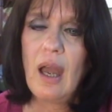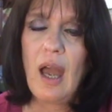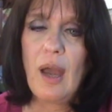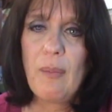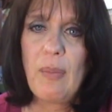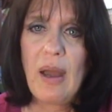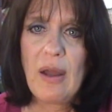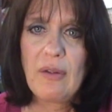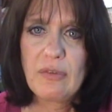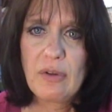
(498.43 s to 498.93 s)

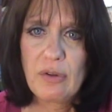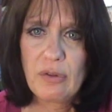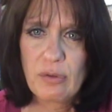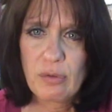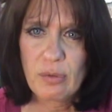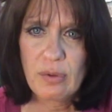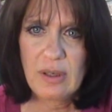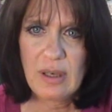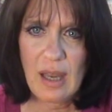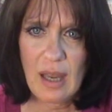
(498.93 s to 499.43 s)
about the
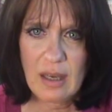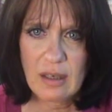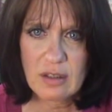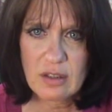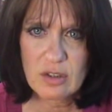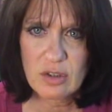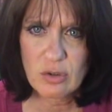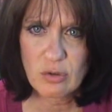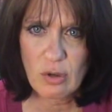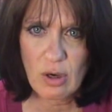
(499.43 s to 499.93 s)

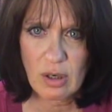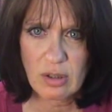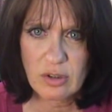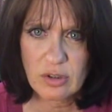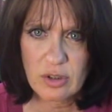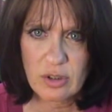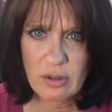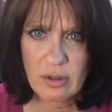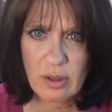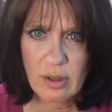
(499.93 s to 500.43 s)
3-act
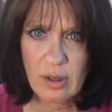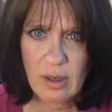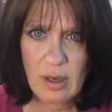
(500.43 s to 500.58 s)
structure.